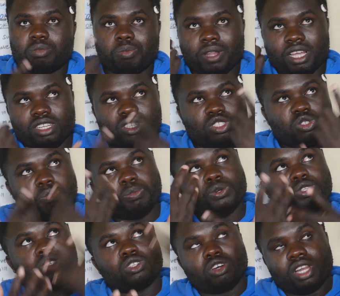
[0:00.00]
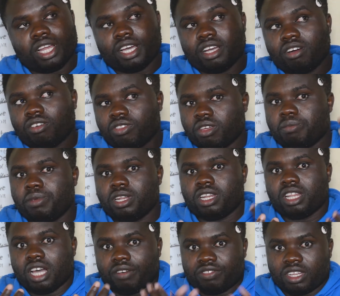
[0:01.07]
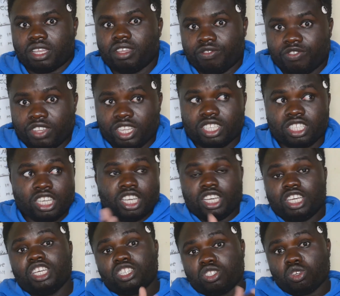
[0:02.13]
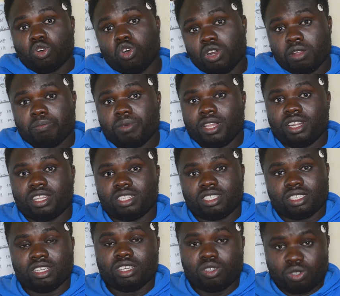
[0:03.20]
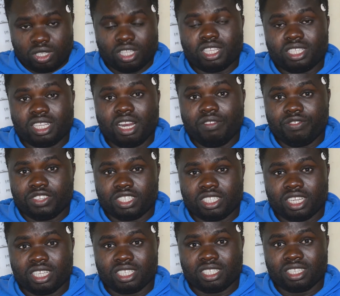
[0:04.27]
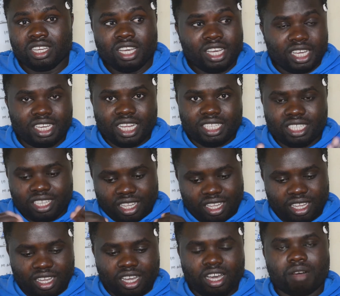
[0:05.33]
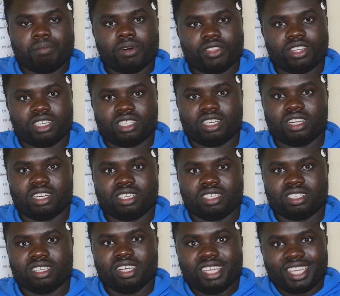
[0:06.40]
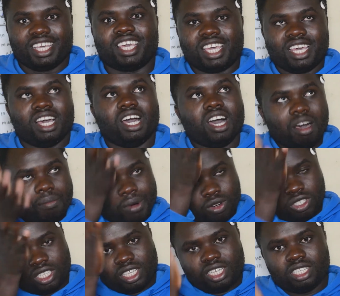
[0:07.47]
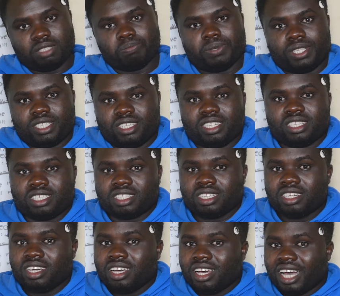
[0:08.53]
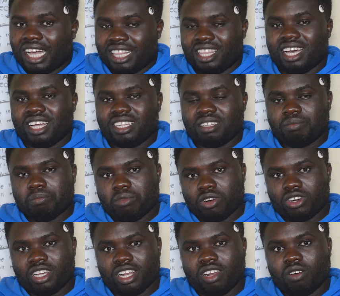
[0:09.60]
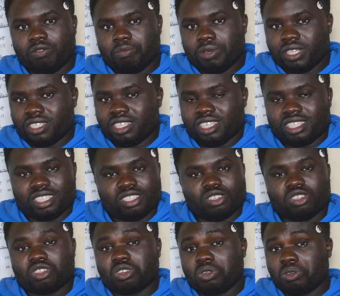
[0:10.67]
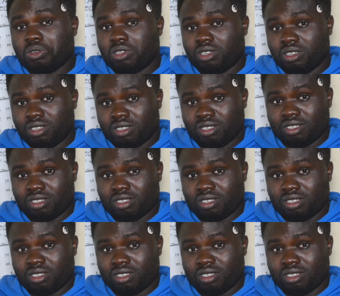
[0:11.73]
He's planning to put solar on the building after he finished his own buildings. You see the selfishness? He doesn't care about the tenant. He cares about his business. And that model of business is not good.